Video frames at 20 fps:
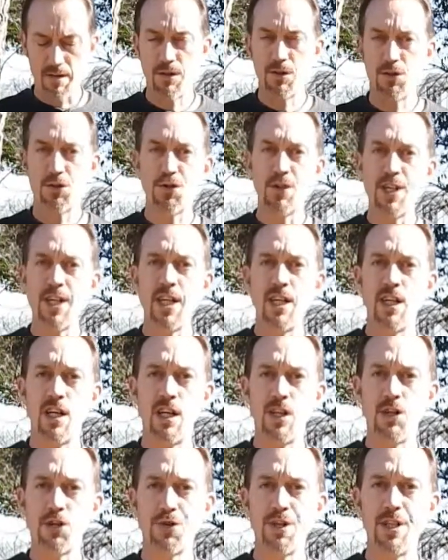treating
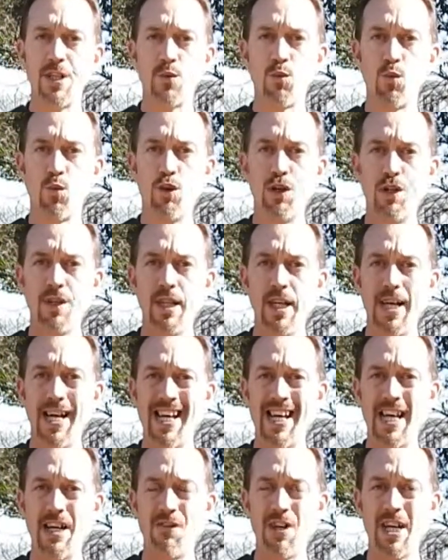untreated wood
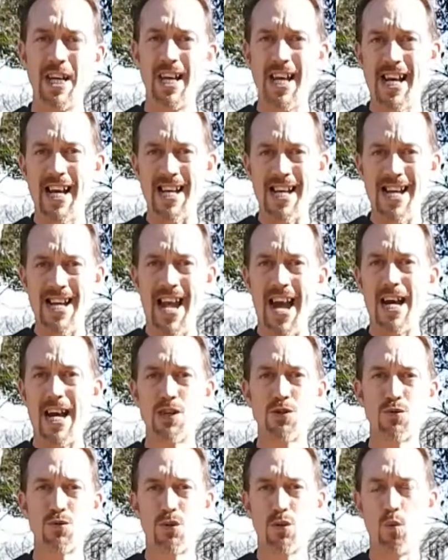and giving it a
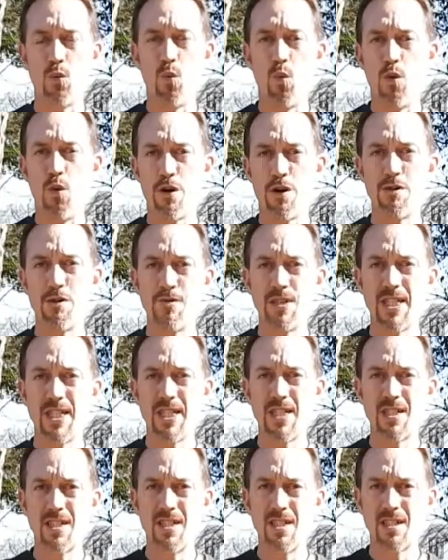natural water
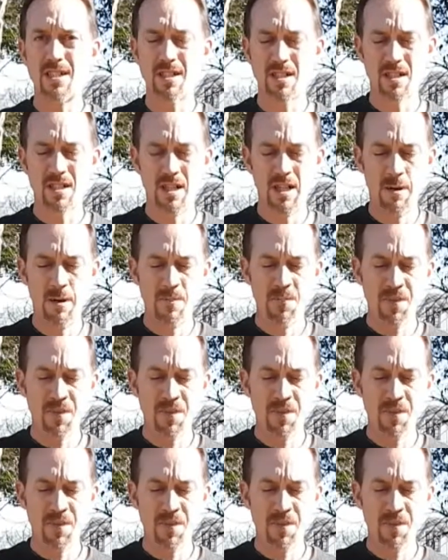resistance.